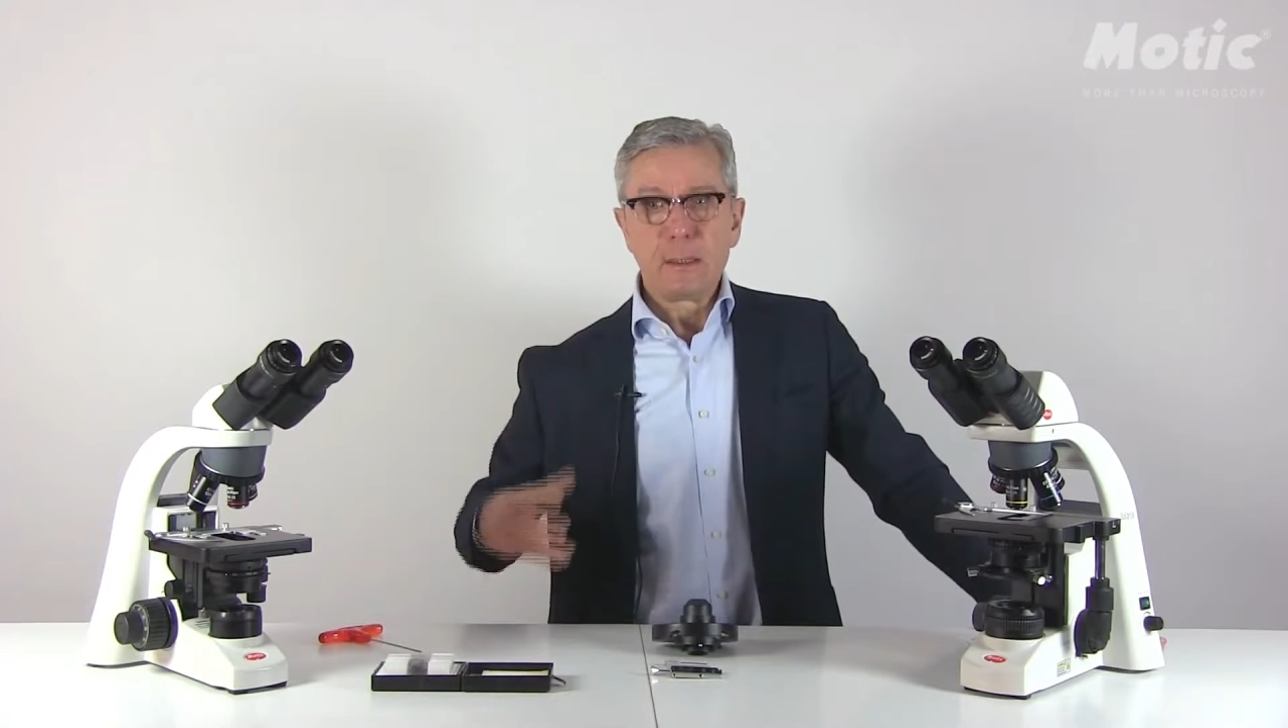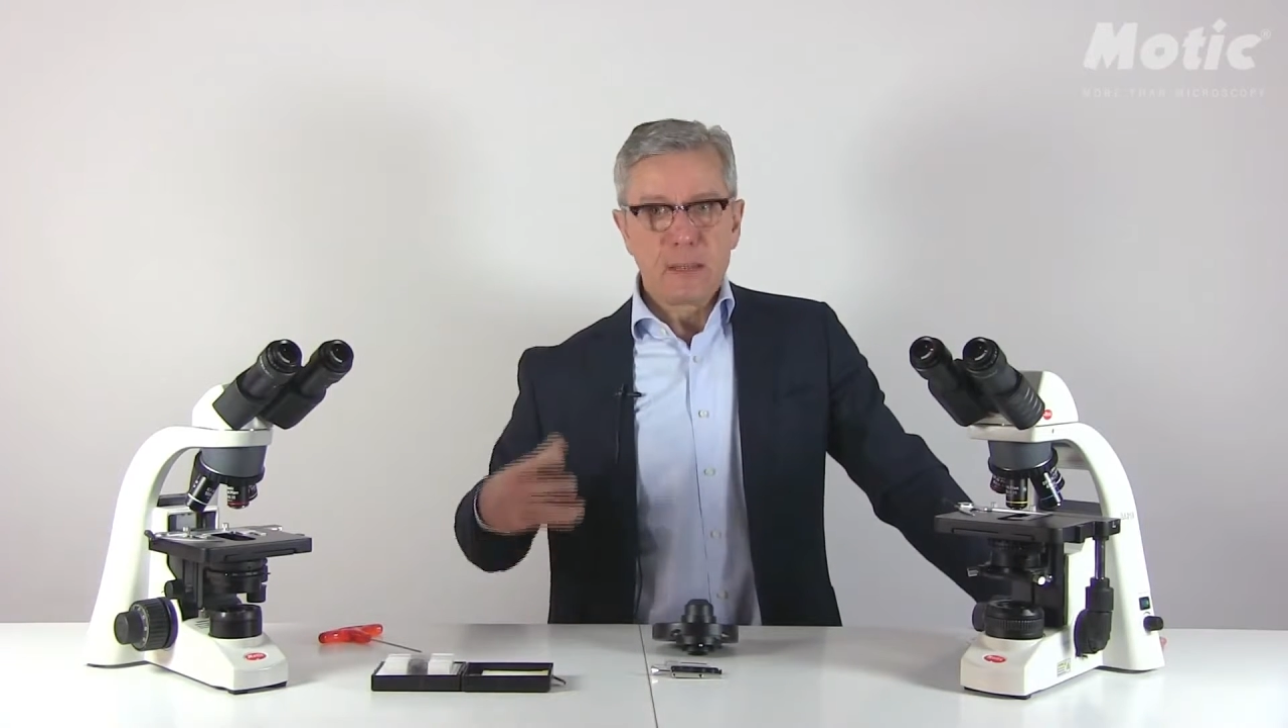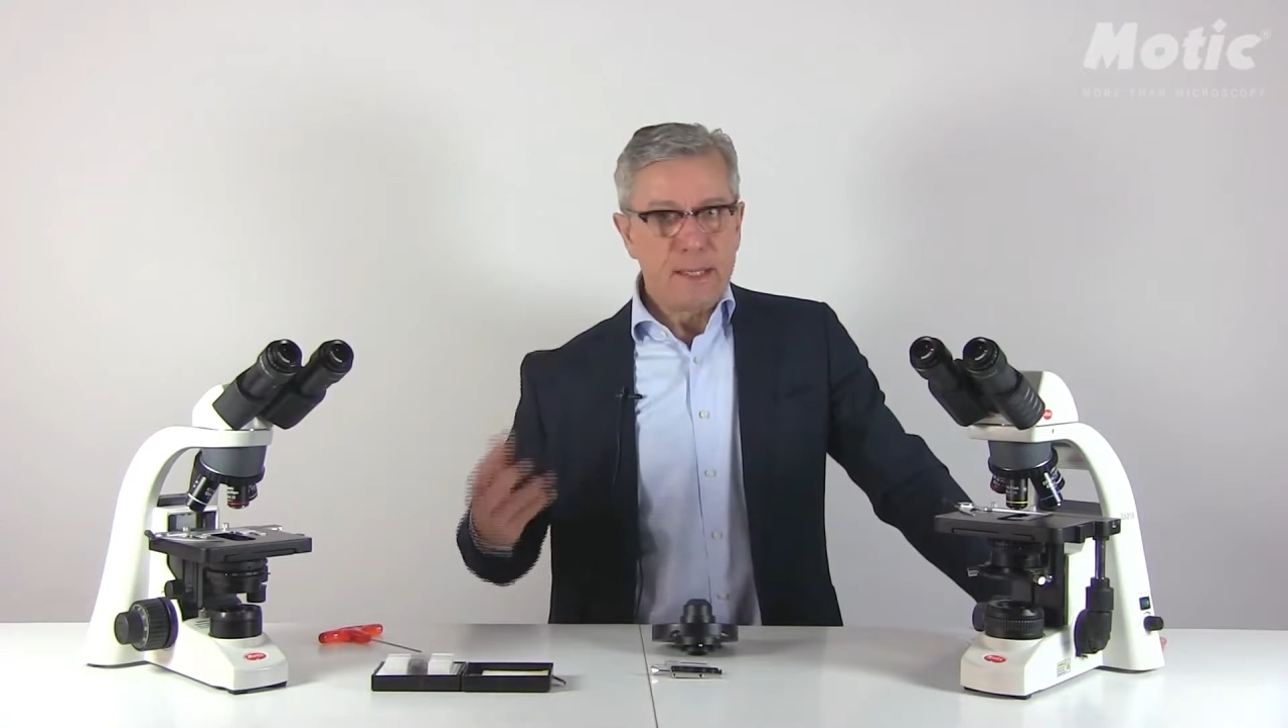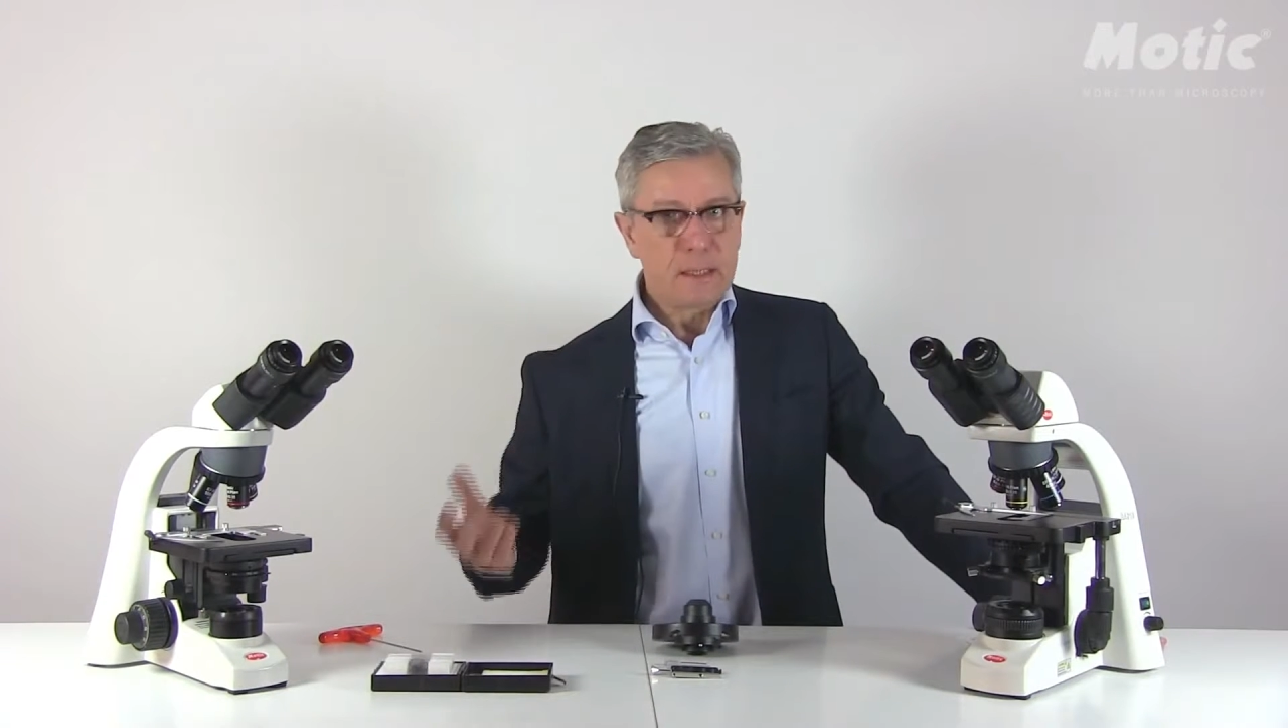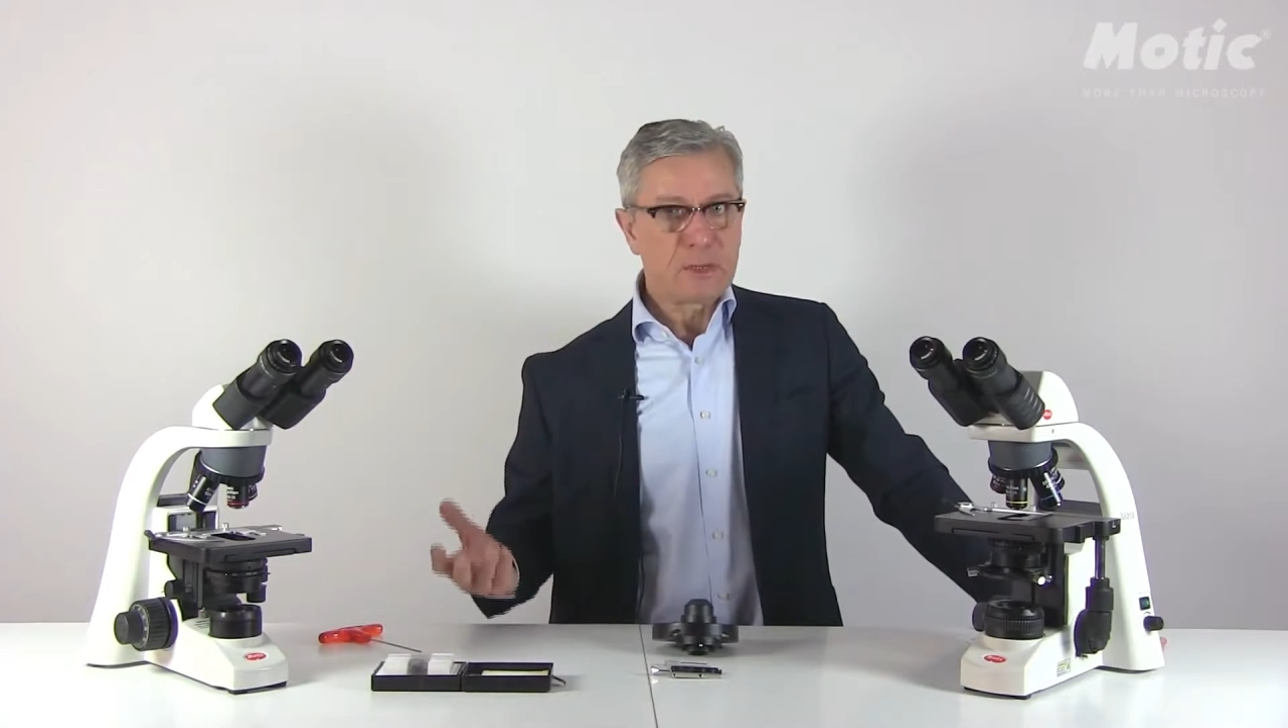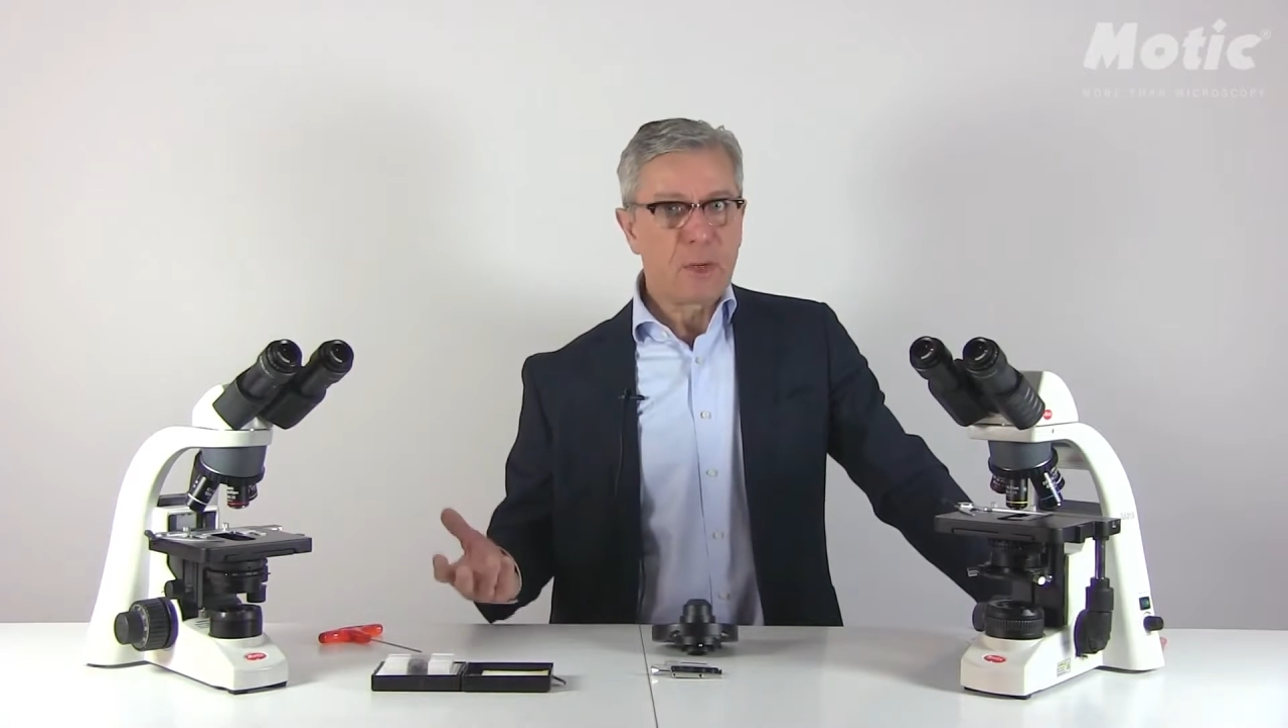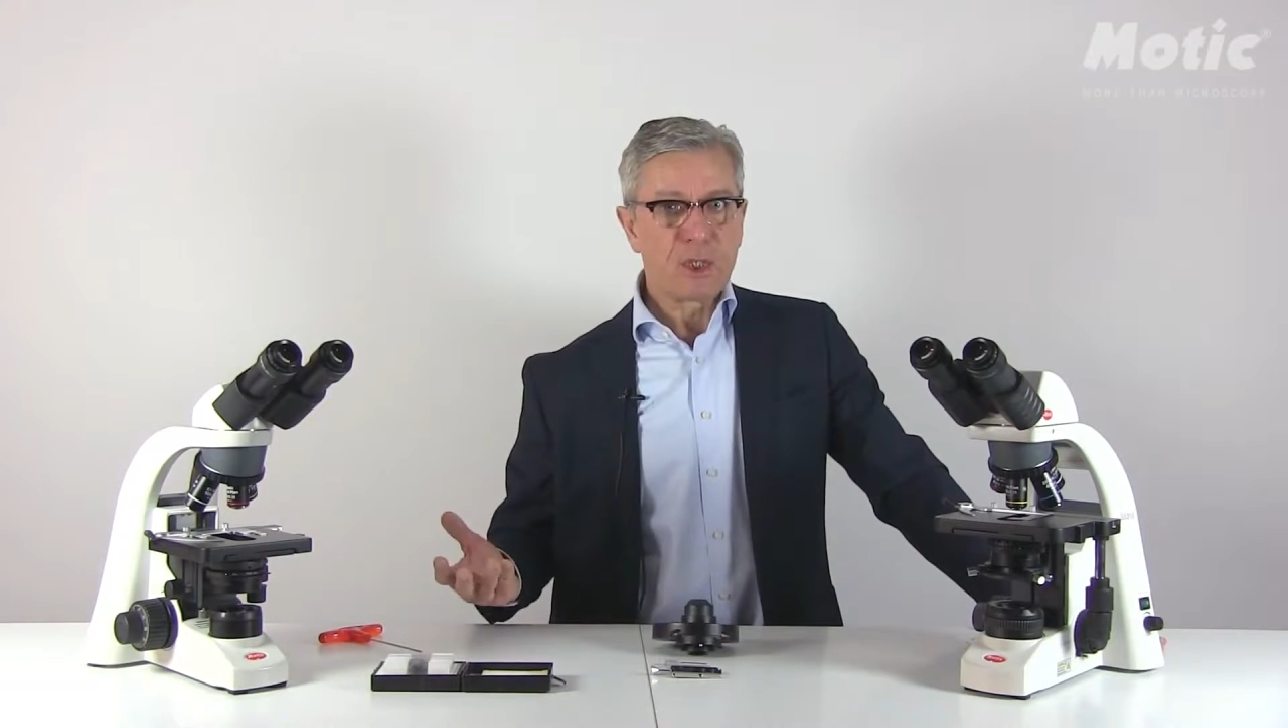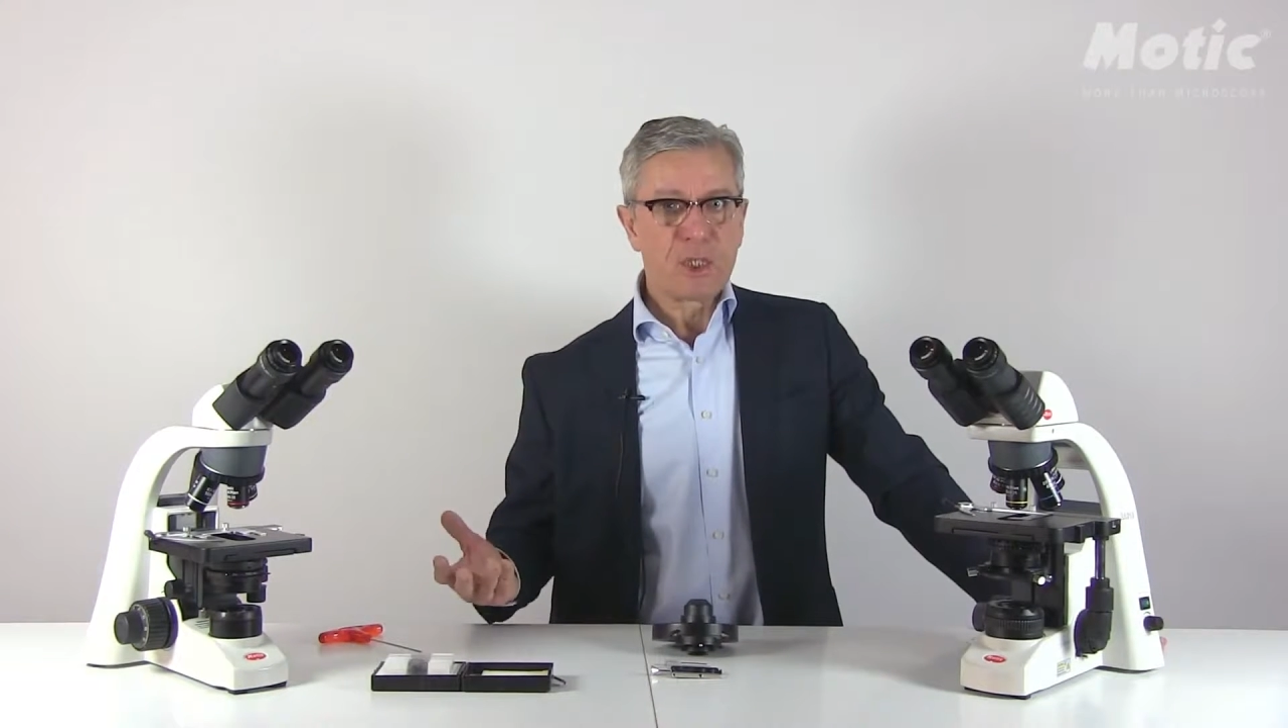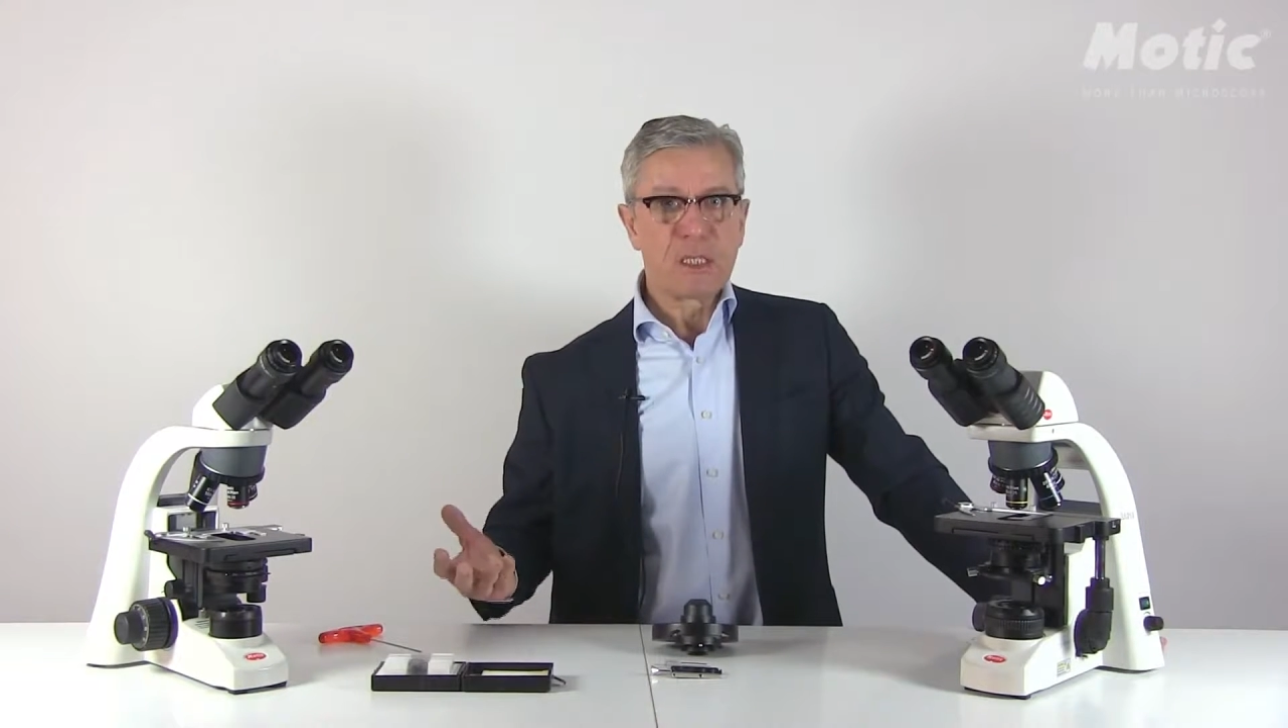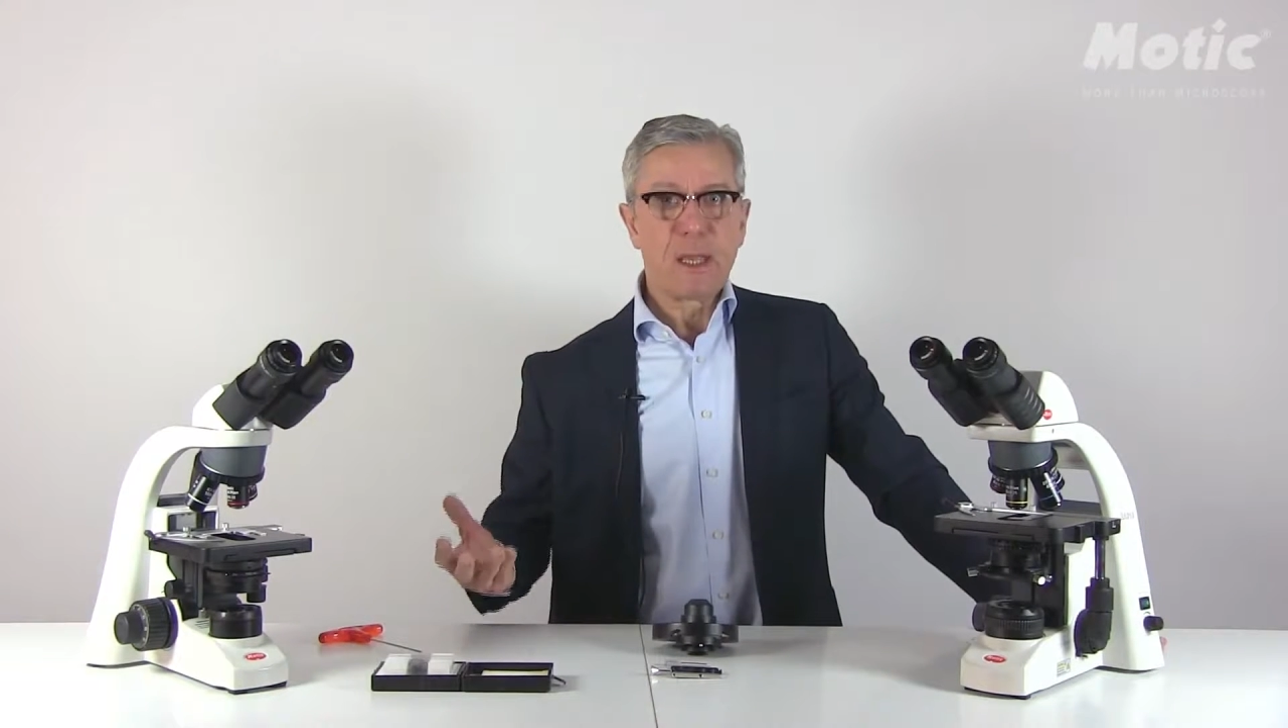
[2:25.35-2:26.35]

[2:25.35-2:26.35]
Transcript: tiny structures